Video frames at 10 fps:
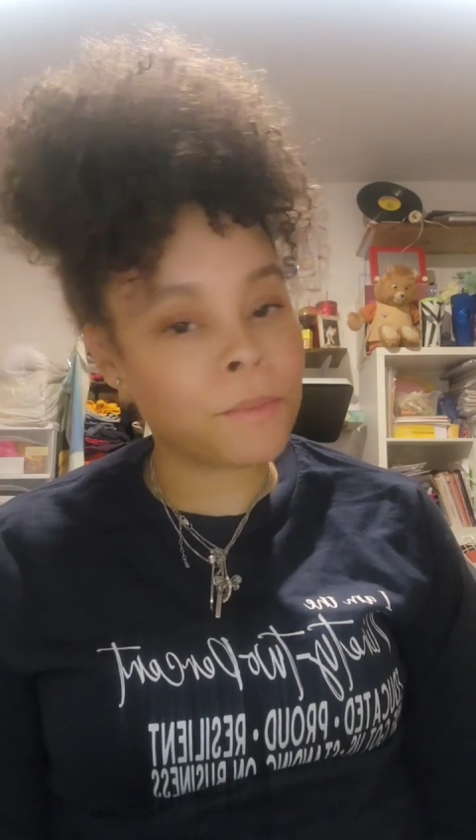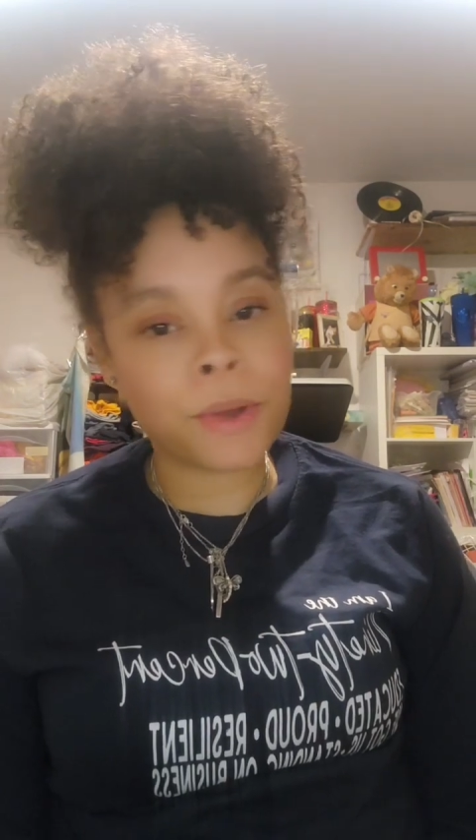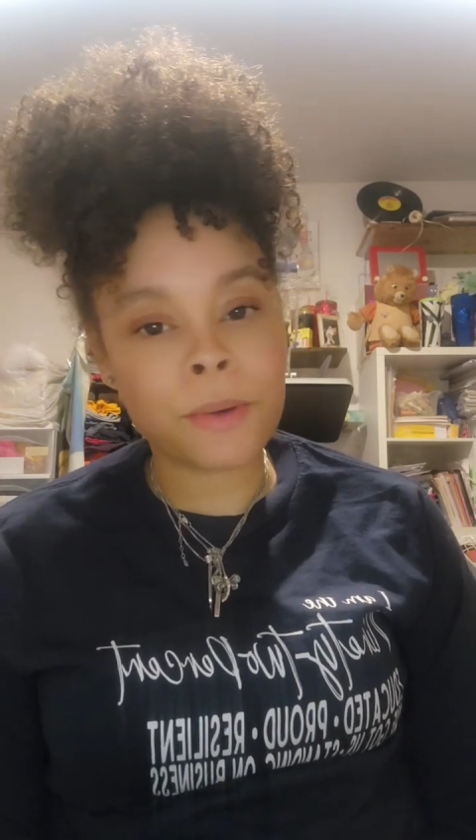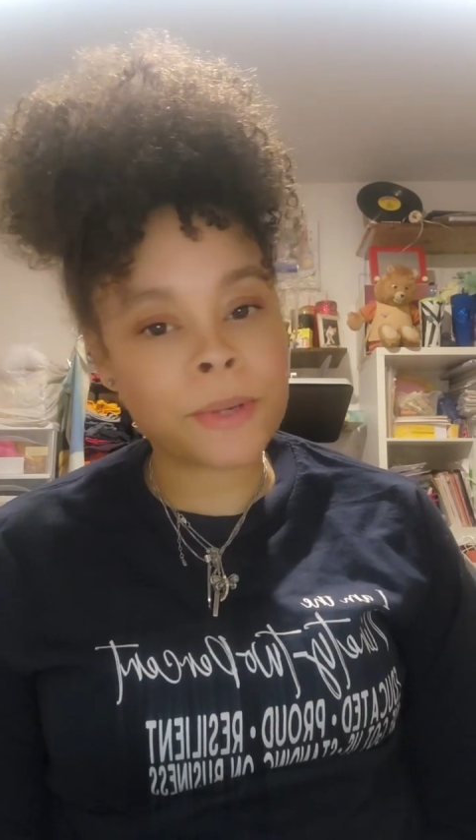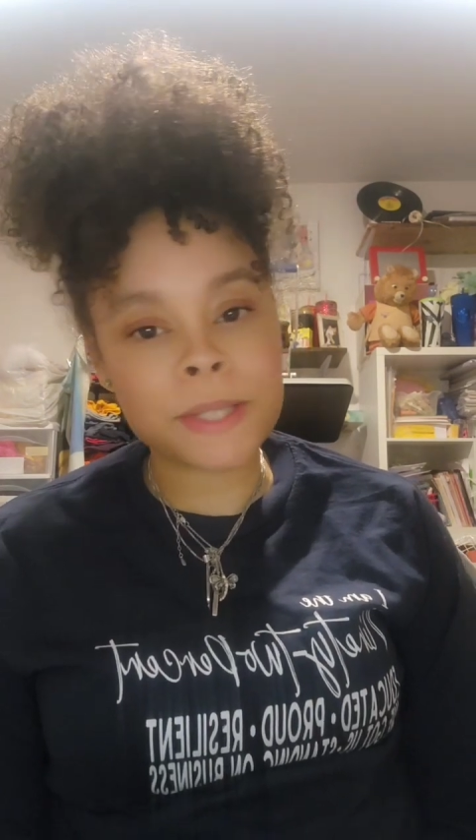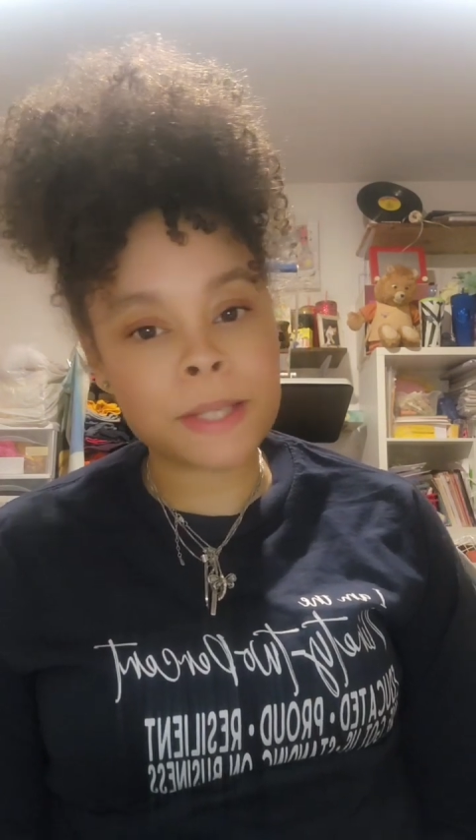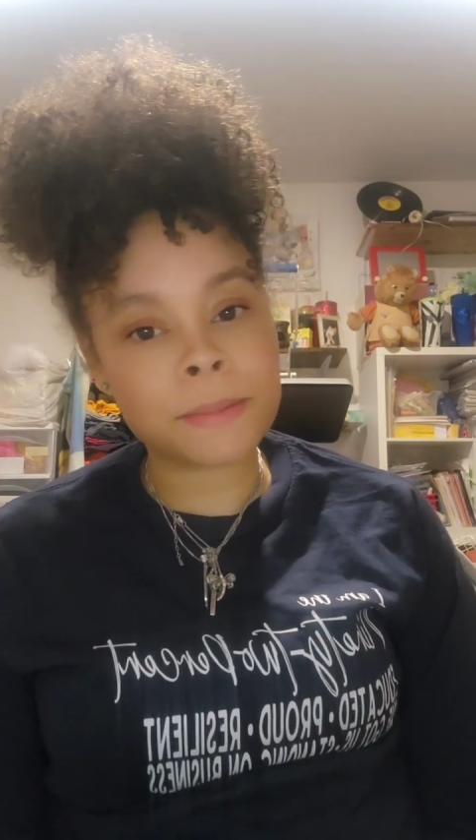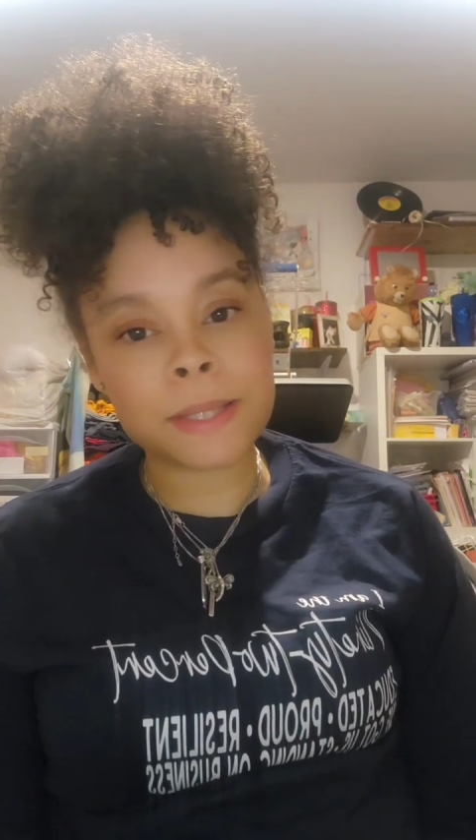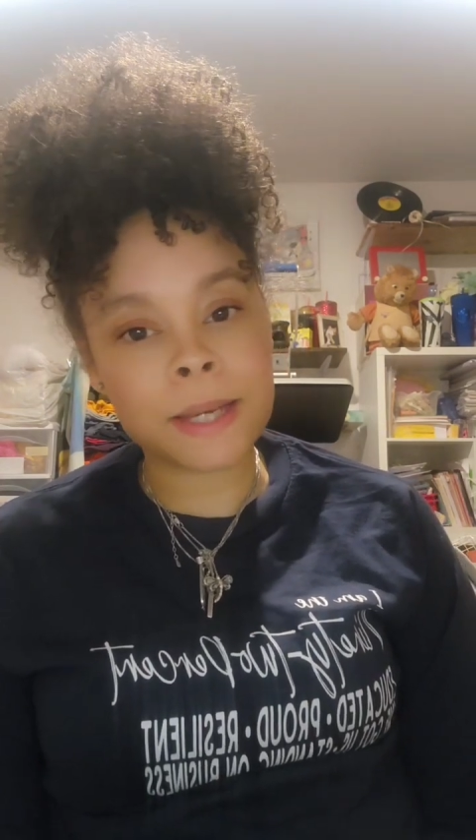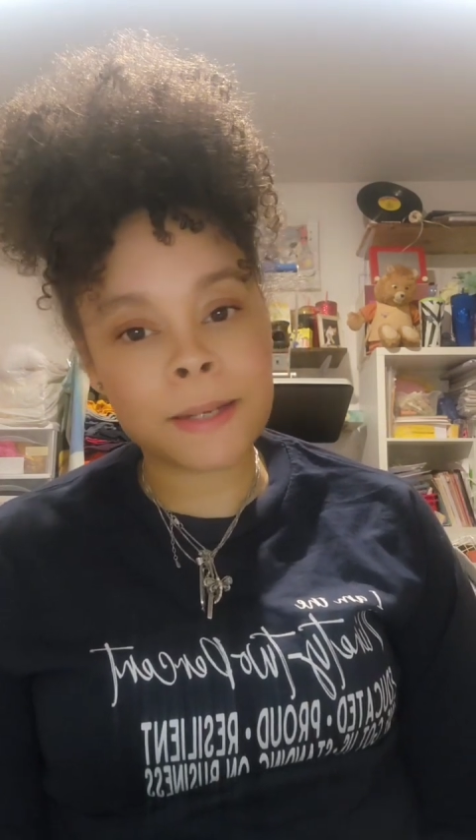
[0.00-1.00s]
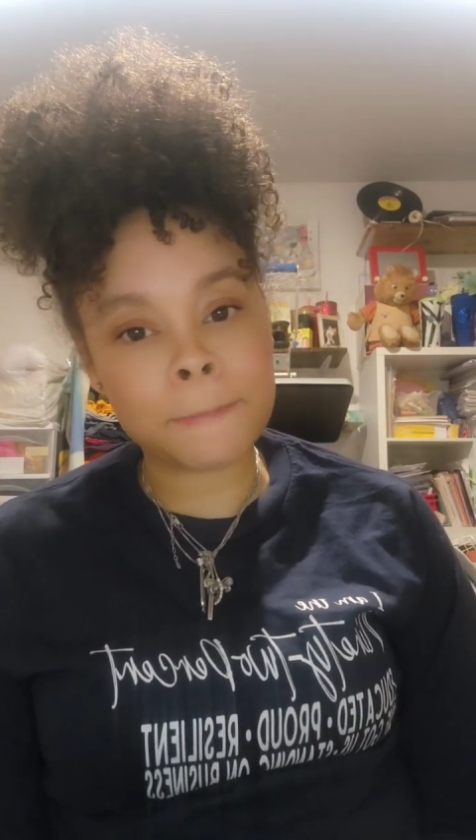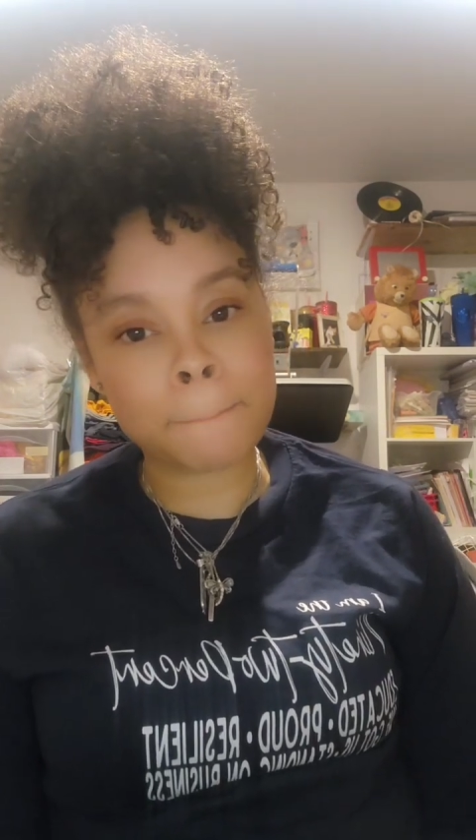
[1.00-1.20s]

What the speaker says: don't want to stick beside them.